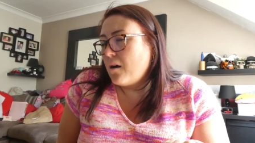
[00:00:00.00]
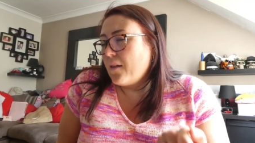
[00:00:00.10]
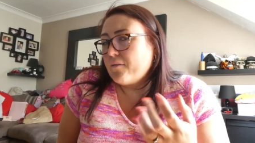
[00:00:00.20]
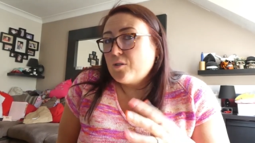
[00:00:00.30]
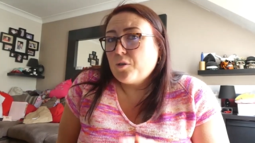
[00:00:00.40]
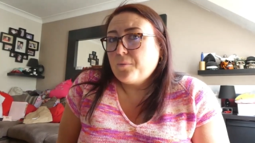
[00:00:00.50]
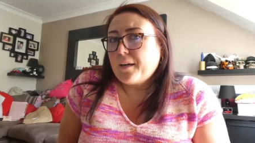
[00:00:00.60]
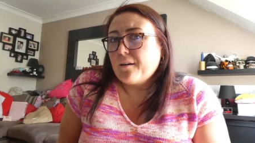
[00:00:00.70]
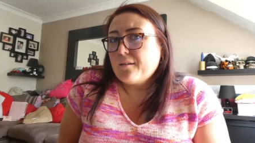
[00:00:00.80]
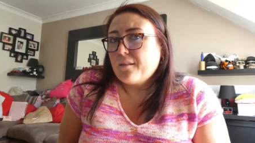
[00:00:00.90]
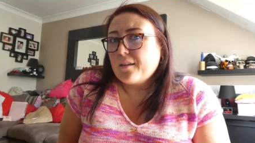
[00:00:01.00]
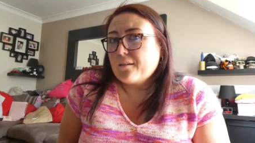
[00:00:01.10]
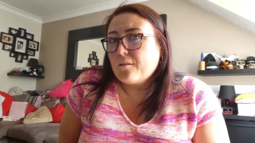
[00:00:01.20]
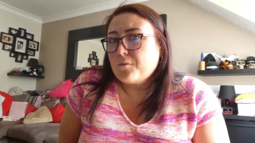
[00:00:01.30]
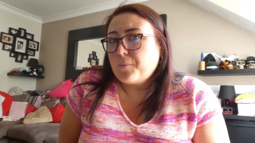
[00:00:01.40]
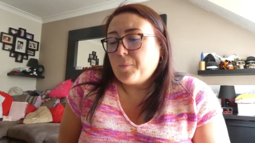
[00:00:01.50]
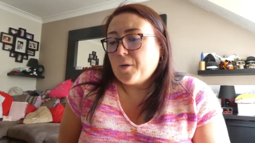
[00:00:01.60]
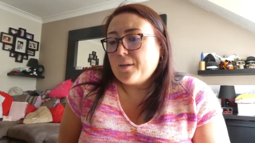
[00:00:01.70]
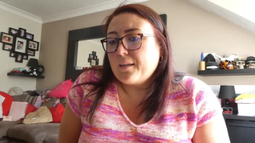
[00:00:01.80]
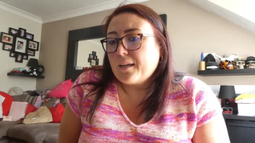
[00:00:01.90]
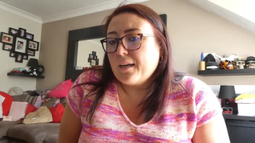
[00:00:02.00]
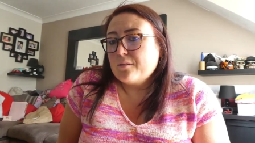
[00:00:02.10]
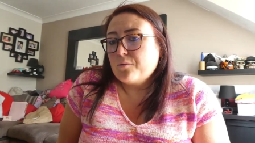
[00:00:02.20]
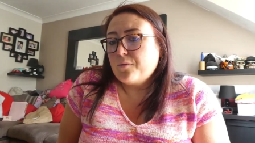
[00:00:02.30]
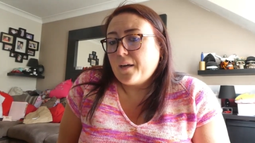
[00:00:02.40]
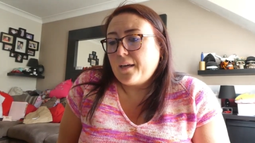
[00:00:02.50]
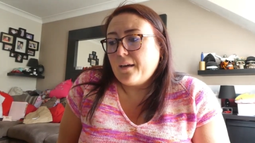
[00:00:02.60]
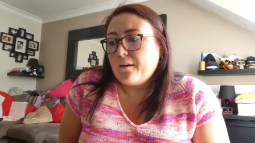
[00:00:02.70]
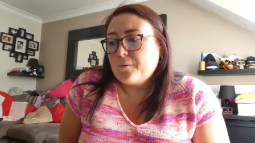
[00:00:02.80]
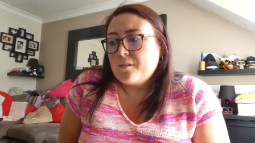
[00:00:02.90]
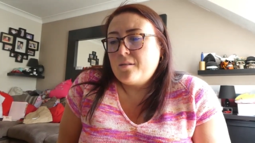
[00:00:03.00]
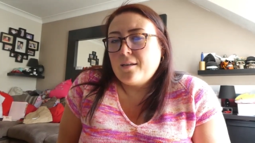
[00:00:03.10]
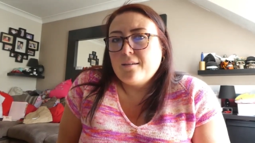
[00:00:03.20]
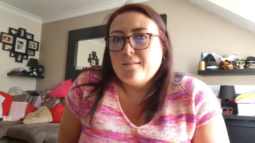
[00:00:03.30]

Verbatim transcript: there is no way I think I would be burning a candle for 8 hours